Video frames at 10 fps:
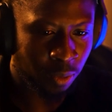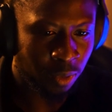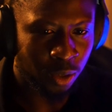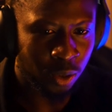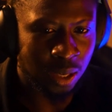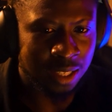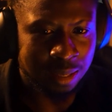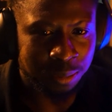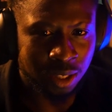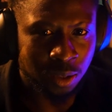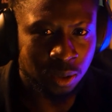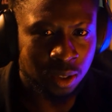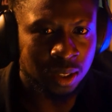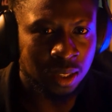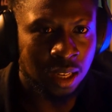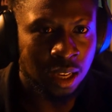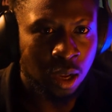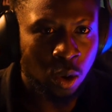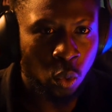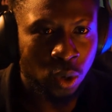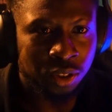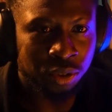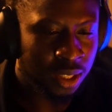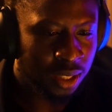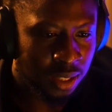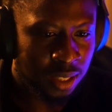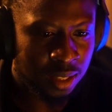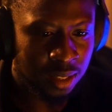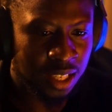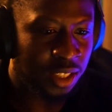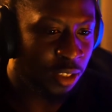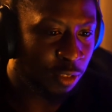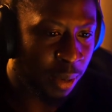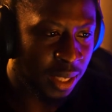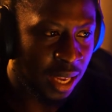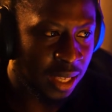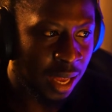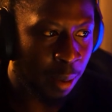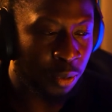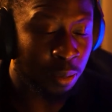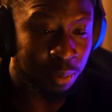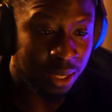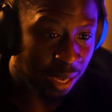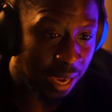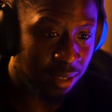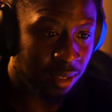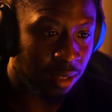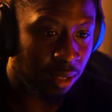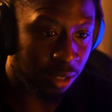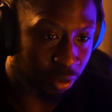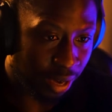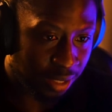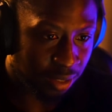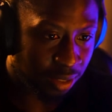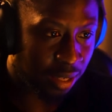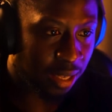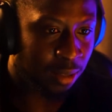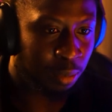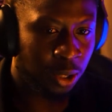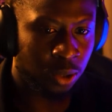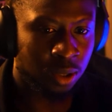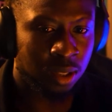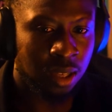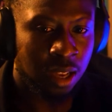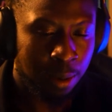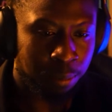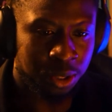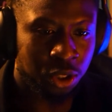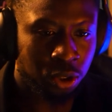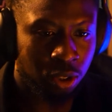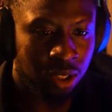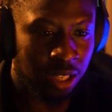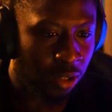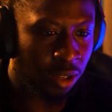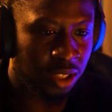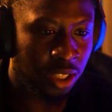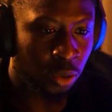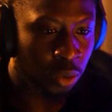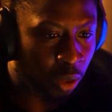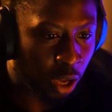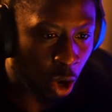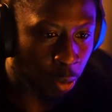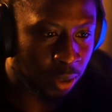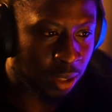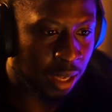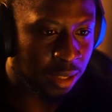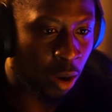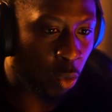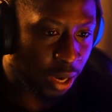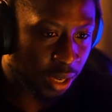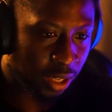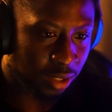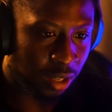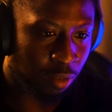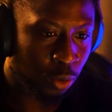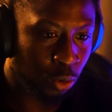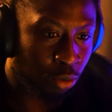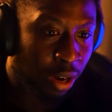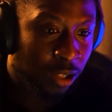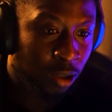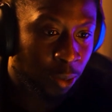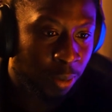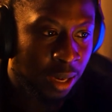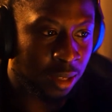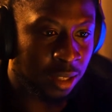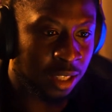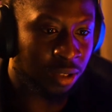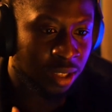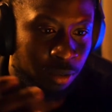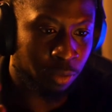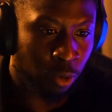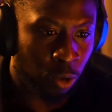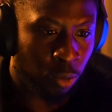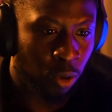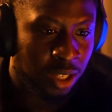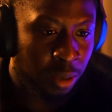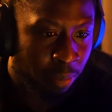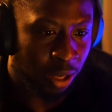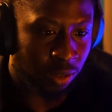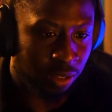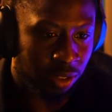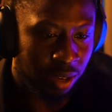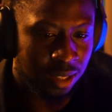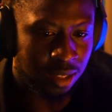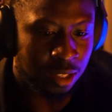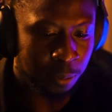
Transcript: So I'm trying to understand what recent achievement has happened besides the crisis. That's because I'm pretty sure technology has also helped that awareness level to rise up and increase the volume or the impact of the crisis.